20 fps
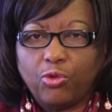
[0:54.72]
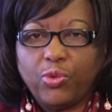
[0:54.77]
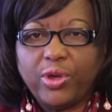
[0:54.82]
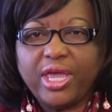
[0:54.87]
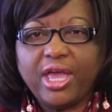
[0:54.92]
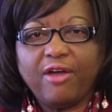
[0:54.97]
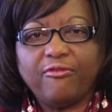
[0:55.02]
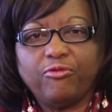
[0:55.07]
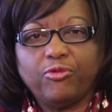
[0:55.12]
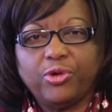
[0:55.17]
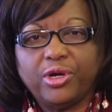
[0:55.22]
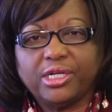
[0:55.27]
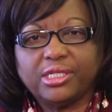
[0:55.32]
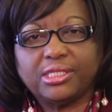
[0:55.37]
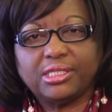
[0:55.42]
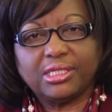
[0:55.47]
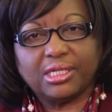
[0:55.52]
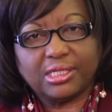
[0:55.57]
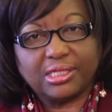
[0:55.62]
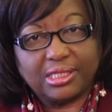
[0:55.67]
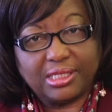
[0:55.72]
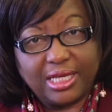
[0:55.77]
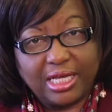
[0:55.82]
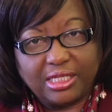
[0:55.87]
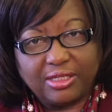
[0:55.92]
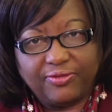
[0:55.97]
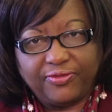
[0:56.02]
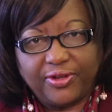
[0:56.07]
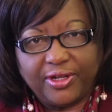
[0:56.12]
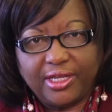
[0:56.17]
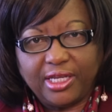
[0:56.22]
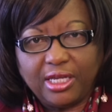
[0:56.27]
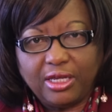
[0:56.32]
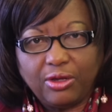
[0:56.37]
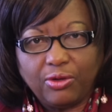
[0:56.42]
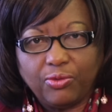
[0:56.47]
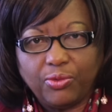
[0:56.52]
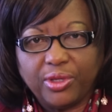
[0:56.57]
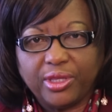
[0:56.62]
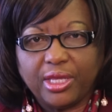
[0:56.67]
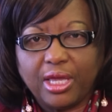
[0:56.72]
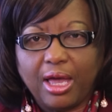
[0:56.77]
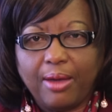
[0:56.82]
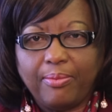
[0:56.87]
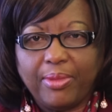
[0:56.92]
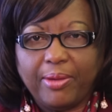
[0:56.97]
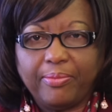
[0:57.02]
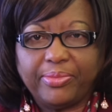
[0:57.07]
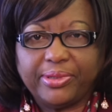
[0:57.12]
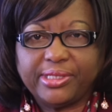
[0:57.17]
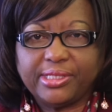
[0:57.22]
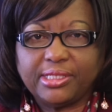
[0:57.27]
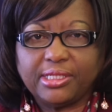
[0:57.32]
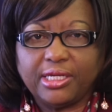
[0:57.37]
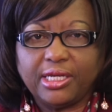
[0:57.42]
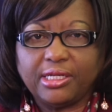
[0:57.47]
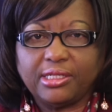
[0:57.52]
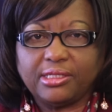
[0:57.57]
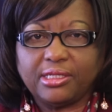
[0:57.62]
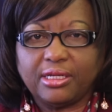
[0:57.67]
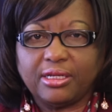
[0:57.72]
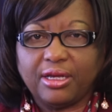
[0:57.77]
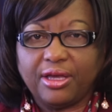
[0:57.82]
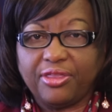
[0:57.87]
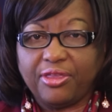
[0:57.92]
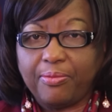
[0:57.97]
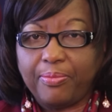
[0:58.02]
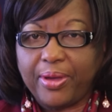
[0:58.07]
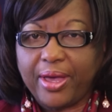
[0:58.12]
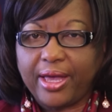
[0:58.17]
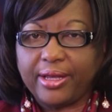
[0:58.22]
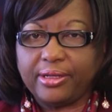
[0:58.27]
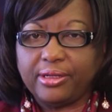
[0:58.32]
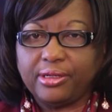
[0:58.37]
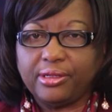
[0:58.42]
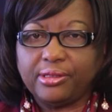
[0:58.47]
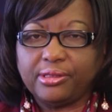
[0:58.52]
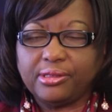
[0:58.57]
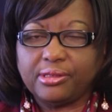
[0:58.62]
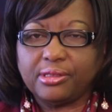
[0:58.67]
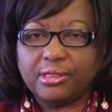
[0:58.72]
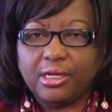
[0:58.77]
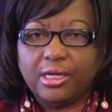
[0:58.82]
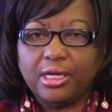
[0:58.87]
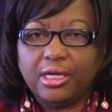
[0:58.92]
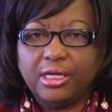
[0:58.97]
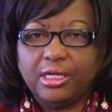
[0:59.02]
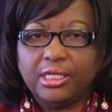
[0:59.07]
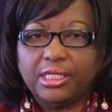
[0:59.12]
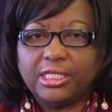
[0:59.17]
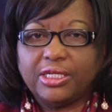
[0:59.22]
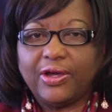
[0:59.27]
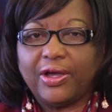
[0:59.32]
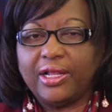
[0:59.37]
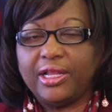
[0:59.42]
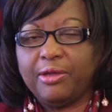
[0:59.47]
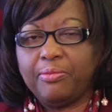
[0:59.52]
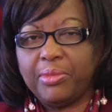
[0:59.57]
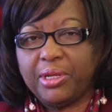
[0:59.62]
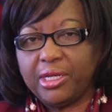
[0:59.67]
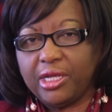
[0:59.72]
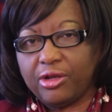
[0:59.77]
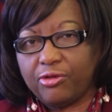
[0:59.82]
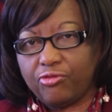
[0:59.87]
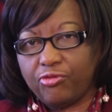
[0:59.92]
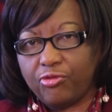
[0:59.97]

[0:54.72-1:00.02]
We have worked successfully with our member states and other partners to eliminate